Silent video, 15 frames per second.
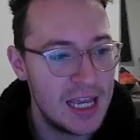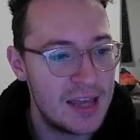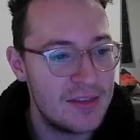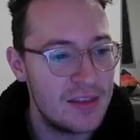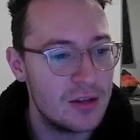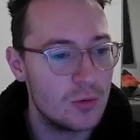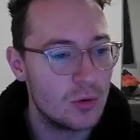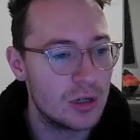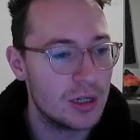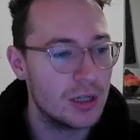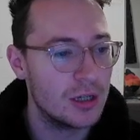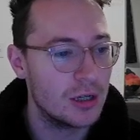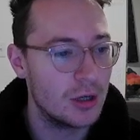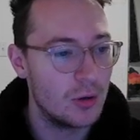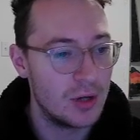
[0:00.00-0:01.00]
And then we're going
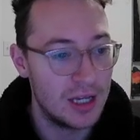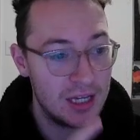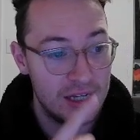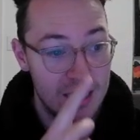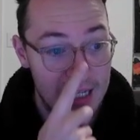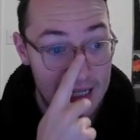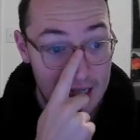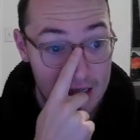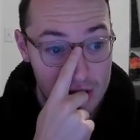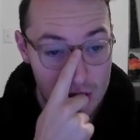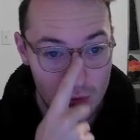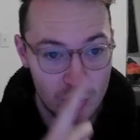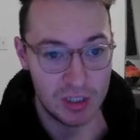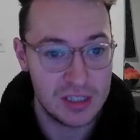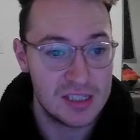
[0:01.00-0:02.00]
to go ahead and
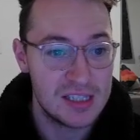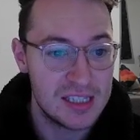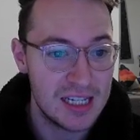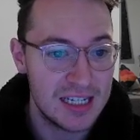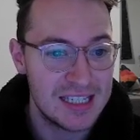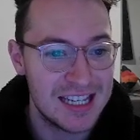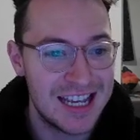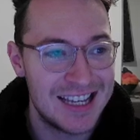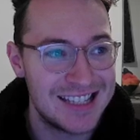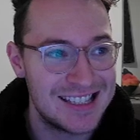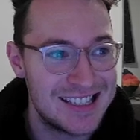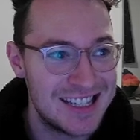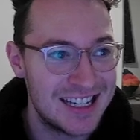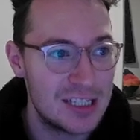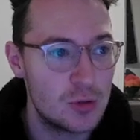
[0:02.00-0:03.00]
swing 6 at
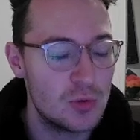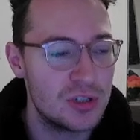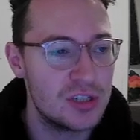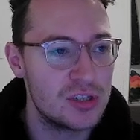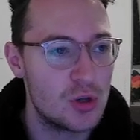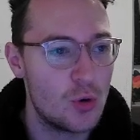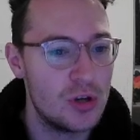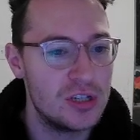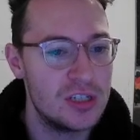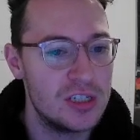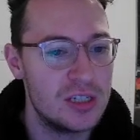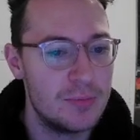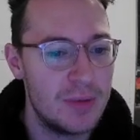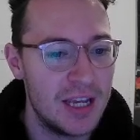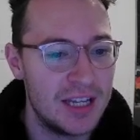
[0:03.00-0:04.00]
6, which is going to
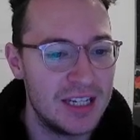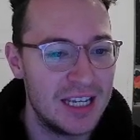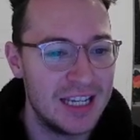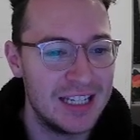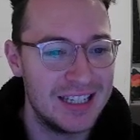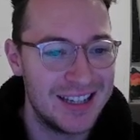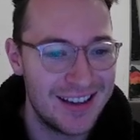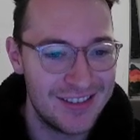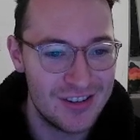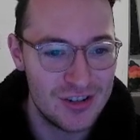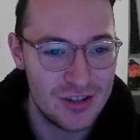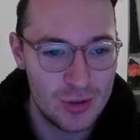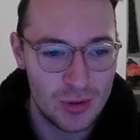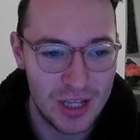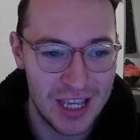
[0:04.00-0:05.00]
demand another
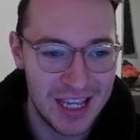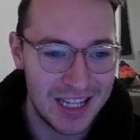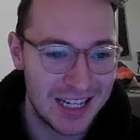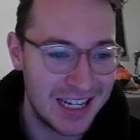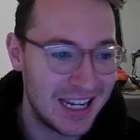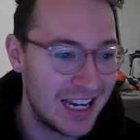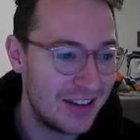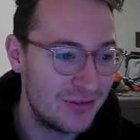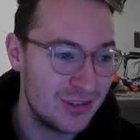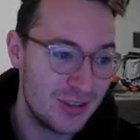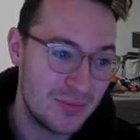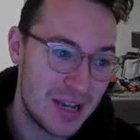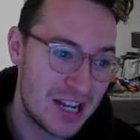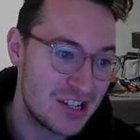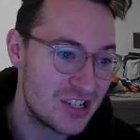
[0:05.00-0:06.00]
2K. And I have to
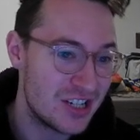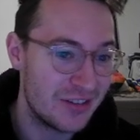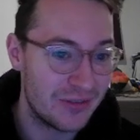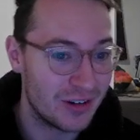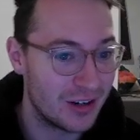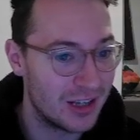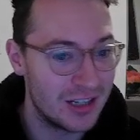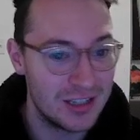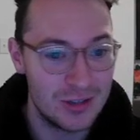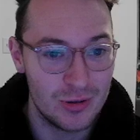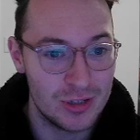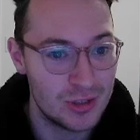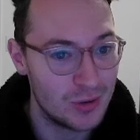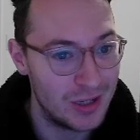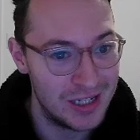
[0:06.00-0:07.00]
imagine if we're going to do
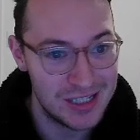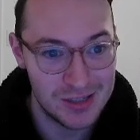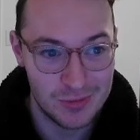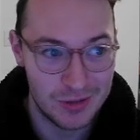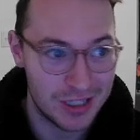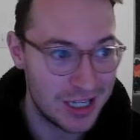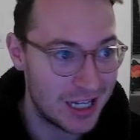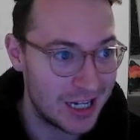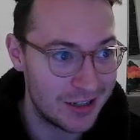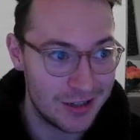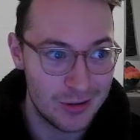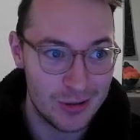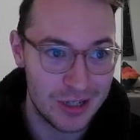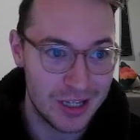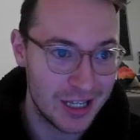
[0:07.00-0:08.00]
it twice, we got to
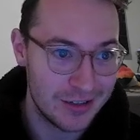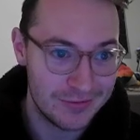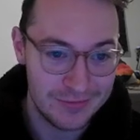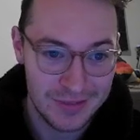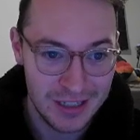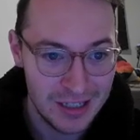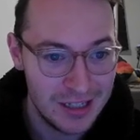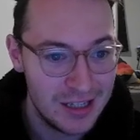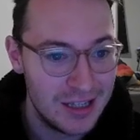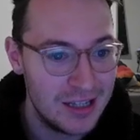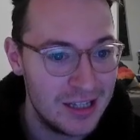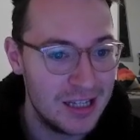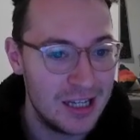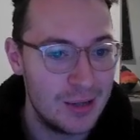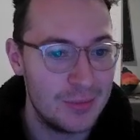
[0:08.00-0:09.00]
go again.
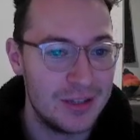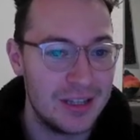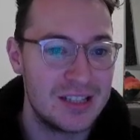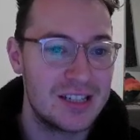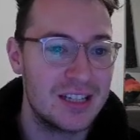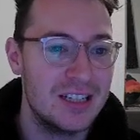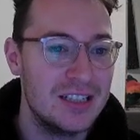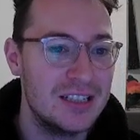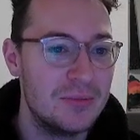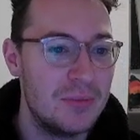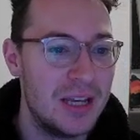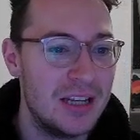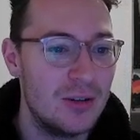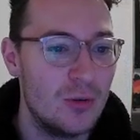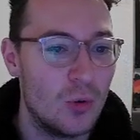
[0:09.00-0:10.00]
And that's going to
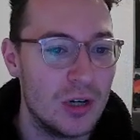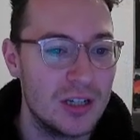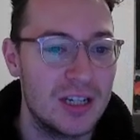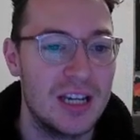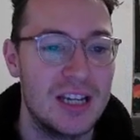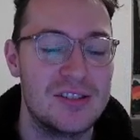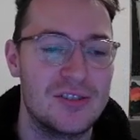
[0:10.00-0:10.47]
demand a 1K.